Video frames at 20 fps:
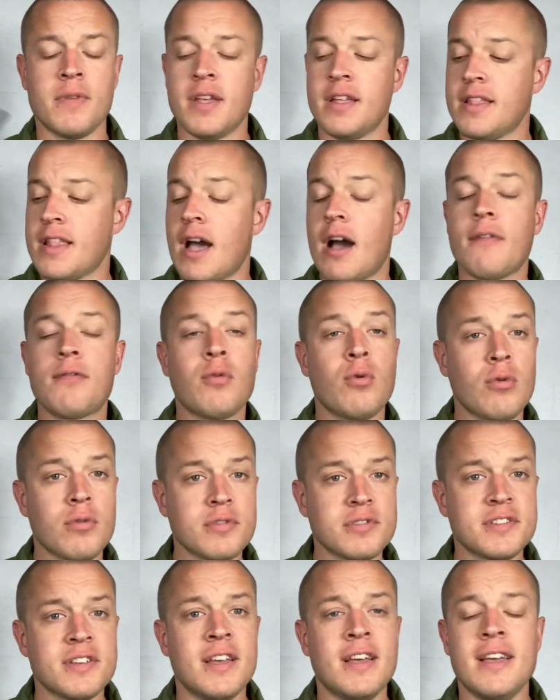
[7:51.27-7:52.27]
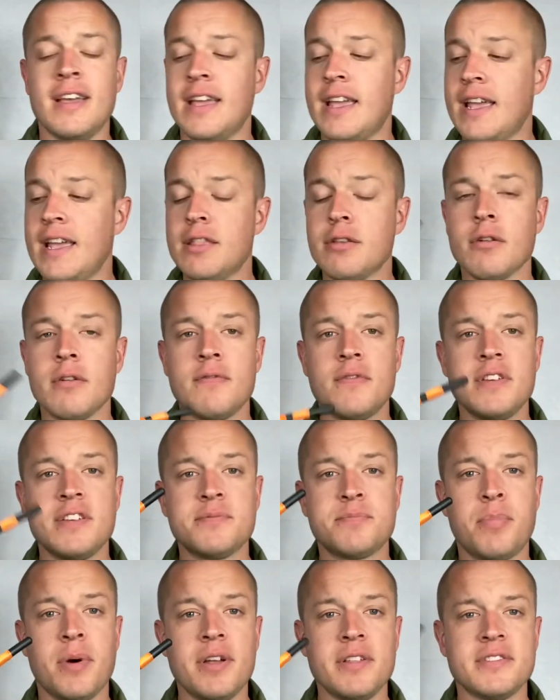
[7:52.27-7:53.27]
Now, of course, either of these
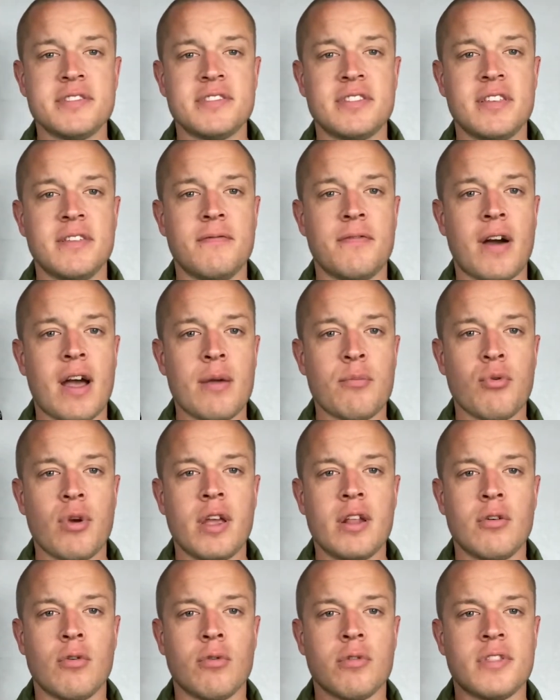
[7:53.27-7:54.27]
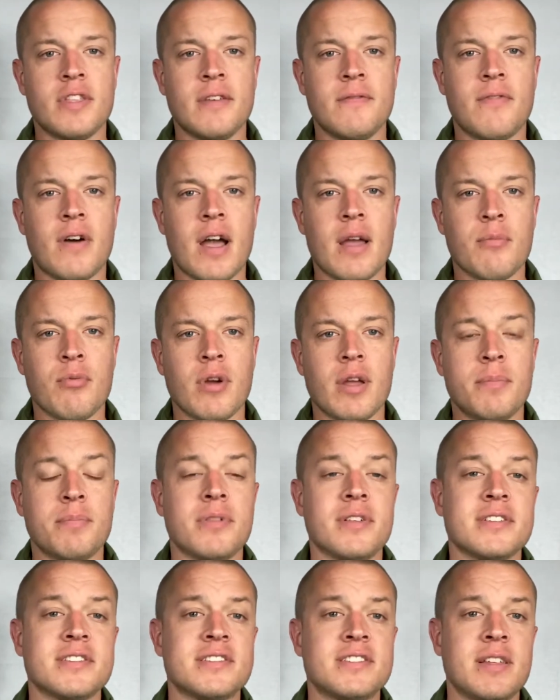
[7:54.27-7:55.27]
buttons, the vibrate or the vibrate
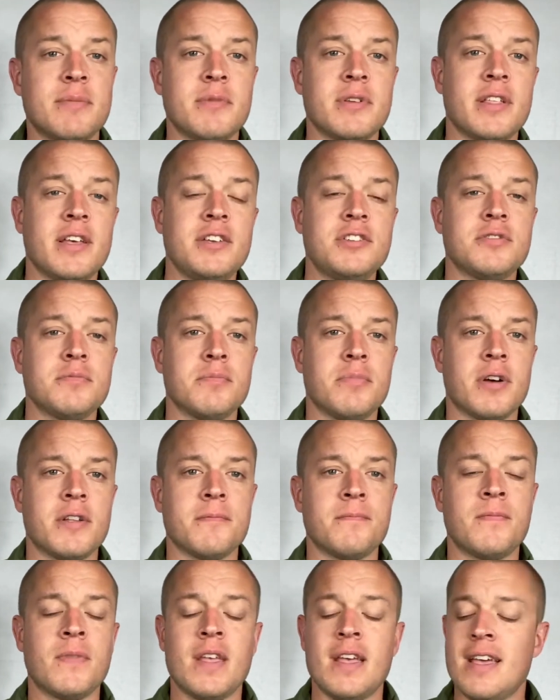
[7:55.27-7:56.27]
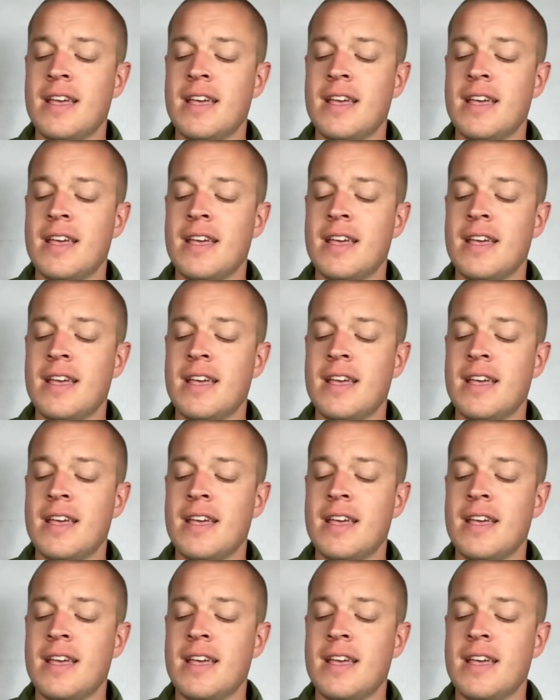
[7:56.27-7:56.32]
plus stimulation button,